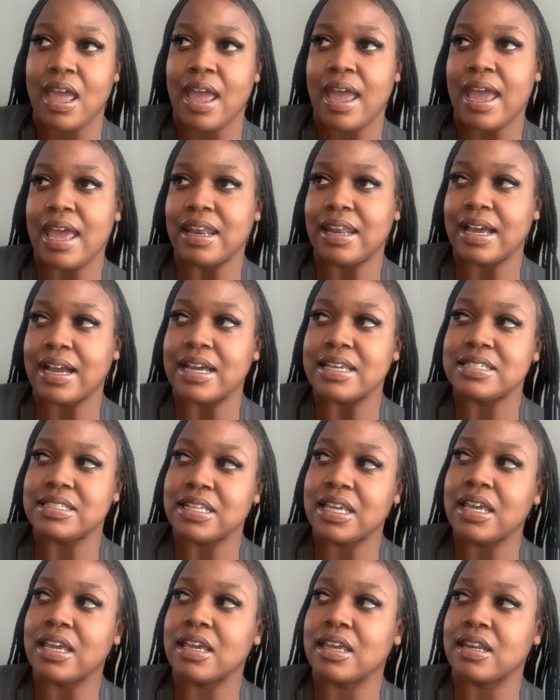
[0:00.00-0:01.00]
And like I
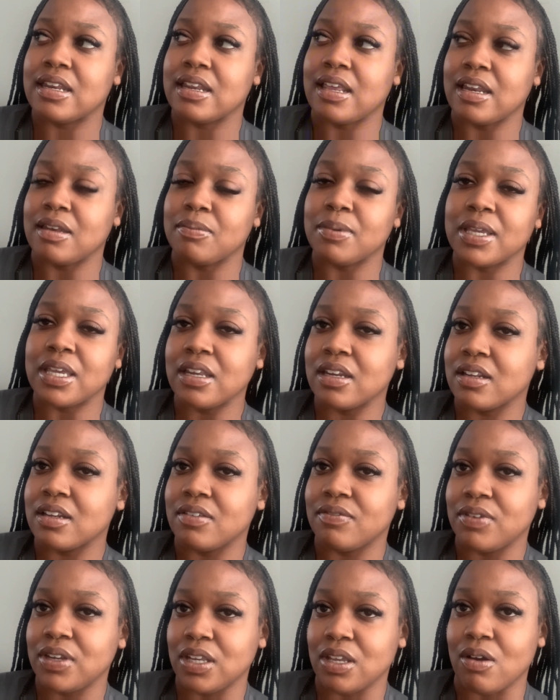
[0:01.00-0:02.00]
said at the beginning of the
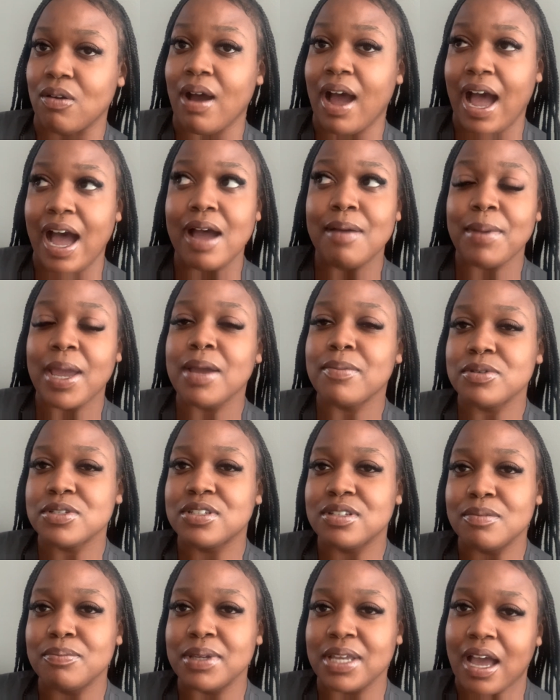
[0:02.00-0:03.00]
video, I'm able
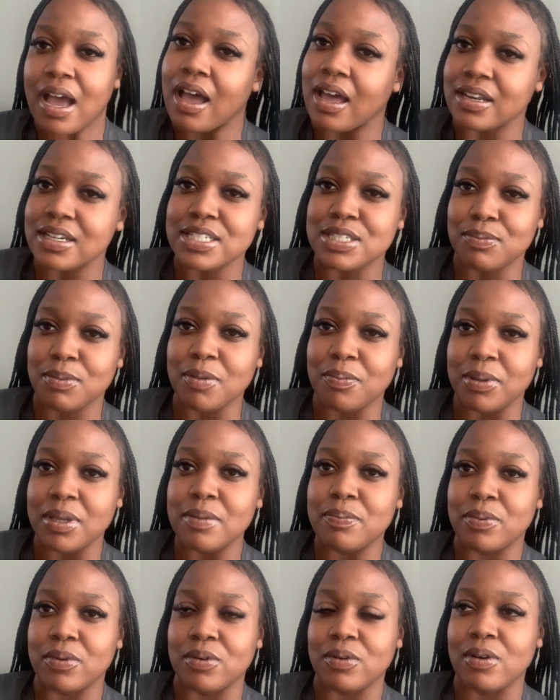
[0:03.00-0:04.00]
to be honest with
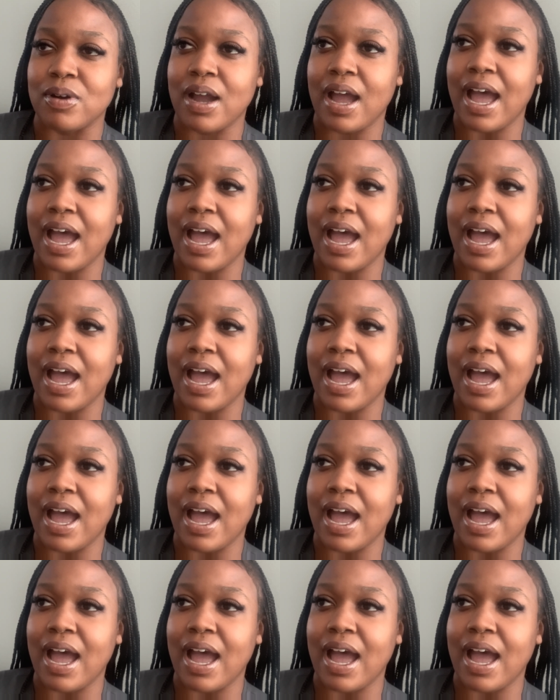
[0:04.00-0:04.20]
people.